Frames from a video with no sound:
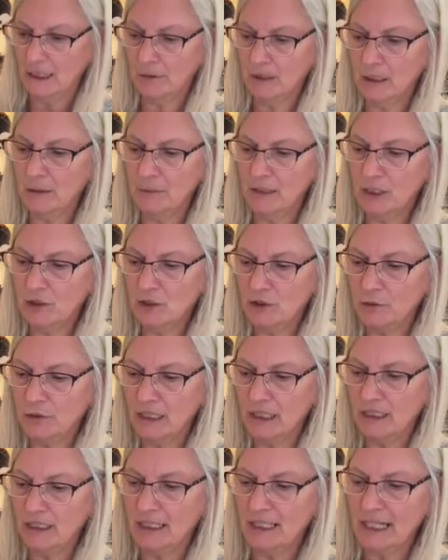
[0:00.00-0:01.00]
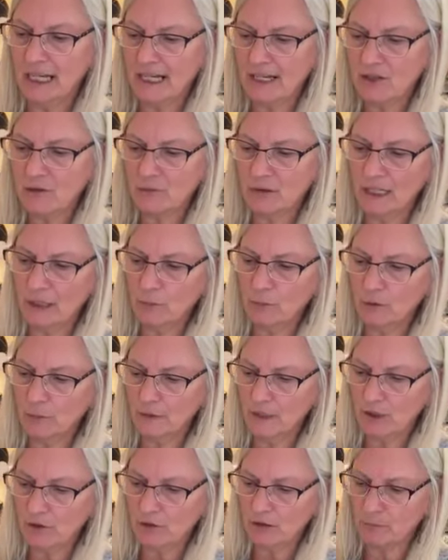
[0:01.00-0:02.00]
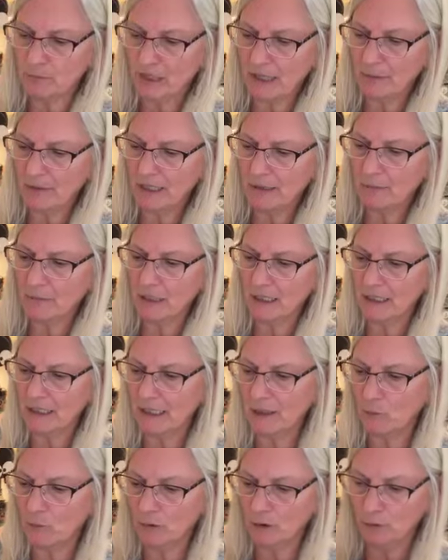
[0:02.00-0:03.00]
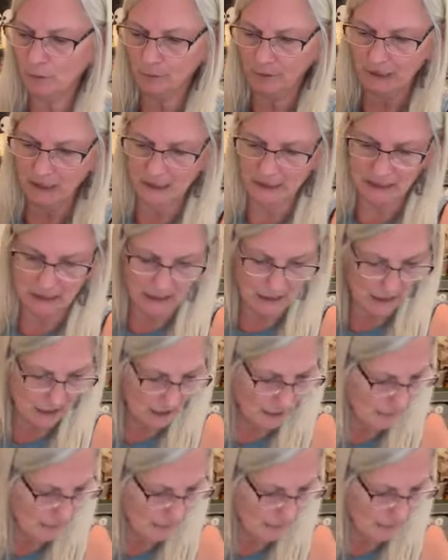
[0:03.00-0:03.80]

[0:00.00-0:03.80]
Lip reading: I'm going to be doing, the next one I will be doing probably on Monday will be,